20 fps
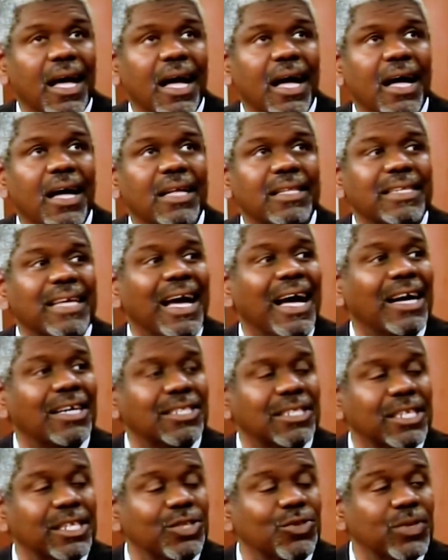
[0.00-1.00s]
uh, they're
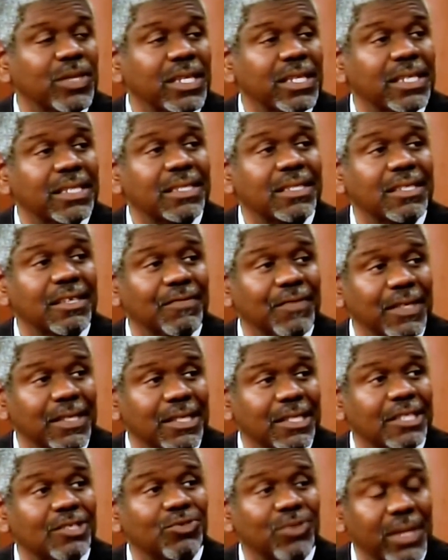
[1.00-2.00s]
actually doing a
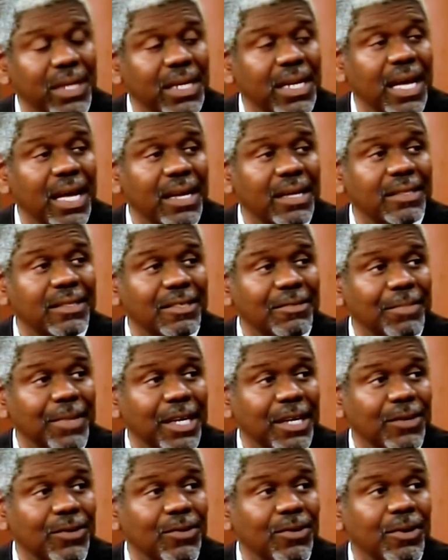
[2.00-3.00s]
disservice to Trinidad and
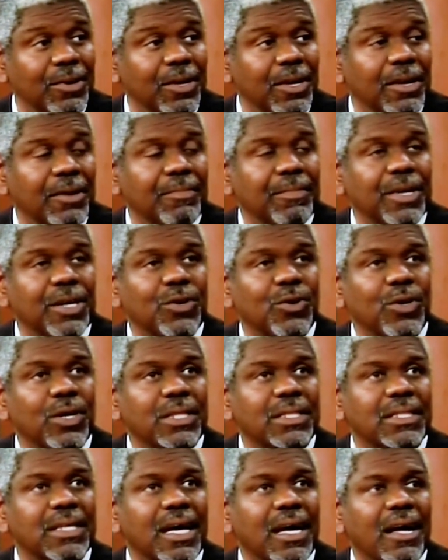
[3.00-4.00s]
Tobago
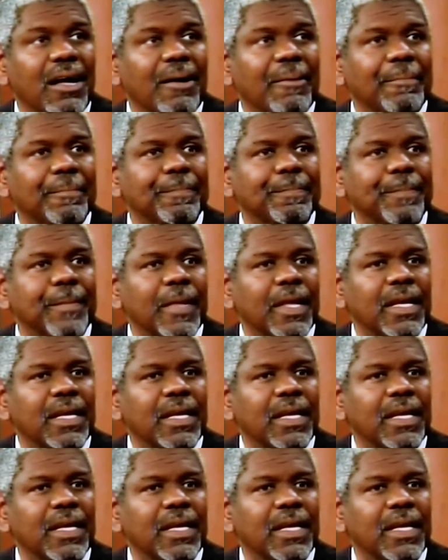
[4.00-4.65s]
because um,